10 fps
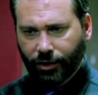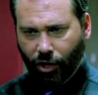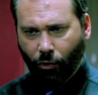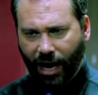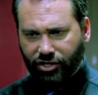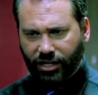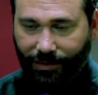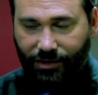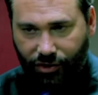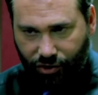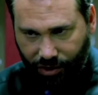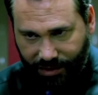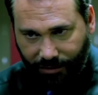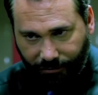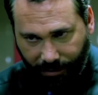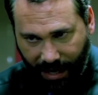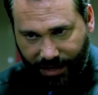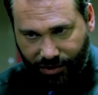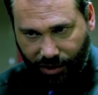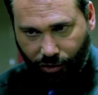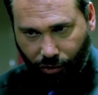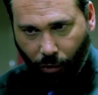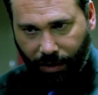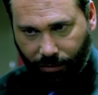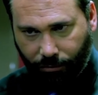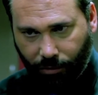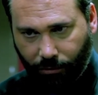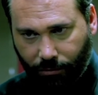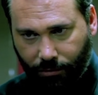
through? This is just a phase that you're going through.